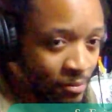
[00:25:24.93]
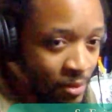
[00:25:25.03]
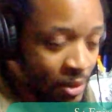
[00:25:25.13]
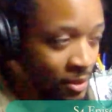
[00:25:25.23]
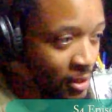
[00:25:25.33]

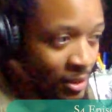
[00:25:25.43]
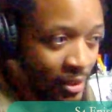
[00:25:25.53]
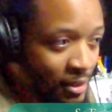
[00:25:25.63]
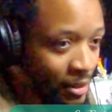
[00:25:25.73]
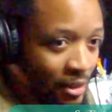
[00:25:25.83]
He or she
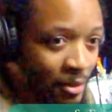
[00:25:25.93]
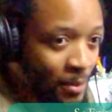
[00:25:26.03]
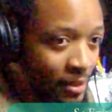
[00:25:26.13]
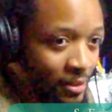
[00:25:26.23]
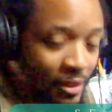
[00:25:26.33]
doesn't care
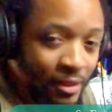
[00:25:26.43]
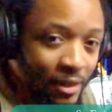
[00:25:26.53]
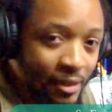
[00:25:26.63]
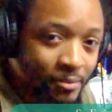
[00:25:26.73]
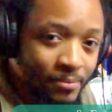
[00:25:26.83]
about none of
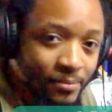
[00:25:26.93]
that.